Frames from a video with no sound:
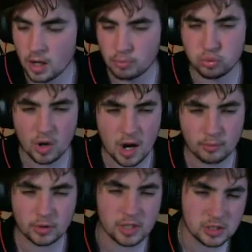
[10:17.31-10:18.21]
a
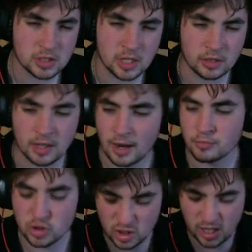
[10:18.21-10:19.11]
primal instinct that
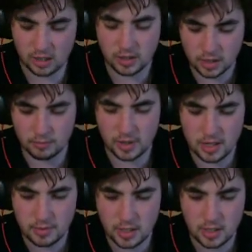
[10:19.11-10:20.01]
I'm just killing a
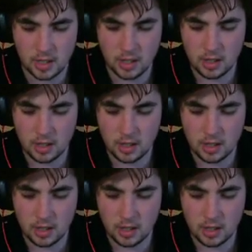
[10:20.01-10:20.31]
baby,